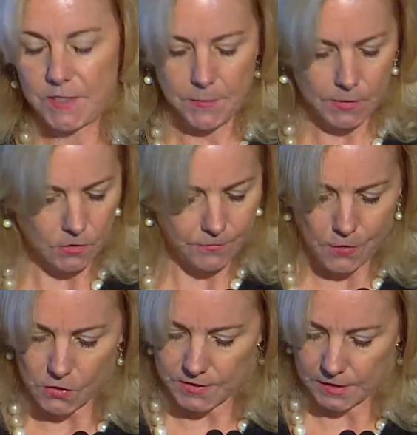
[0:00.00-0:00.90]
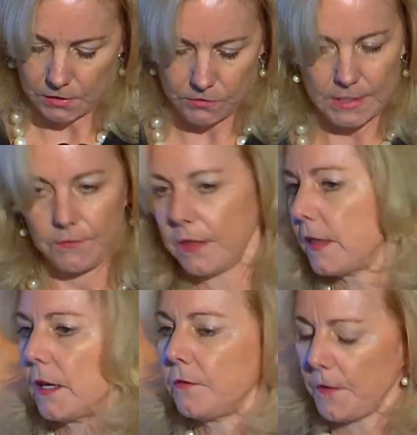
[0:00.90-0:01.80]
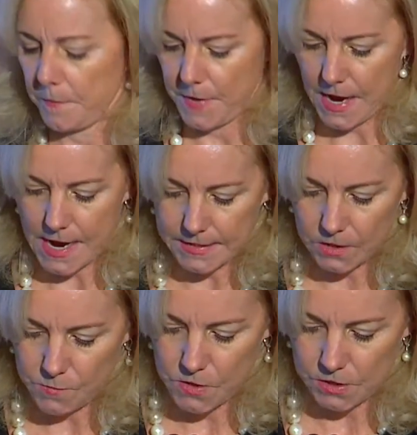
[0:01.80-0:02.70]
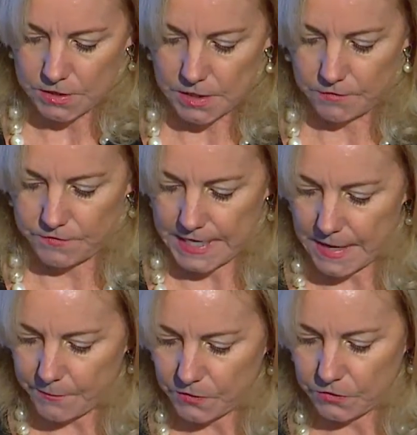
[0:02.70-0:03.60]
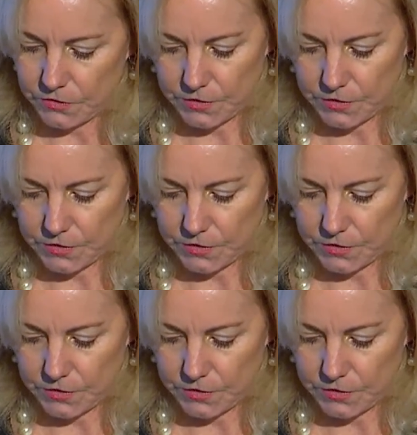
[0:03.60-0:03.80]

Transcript: Typical faults include everything from non-commutative dampers,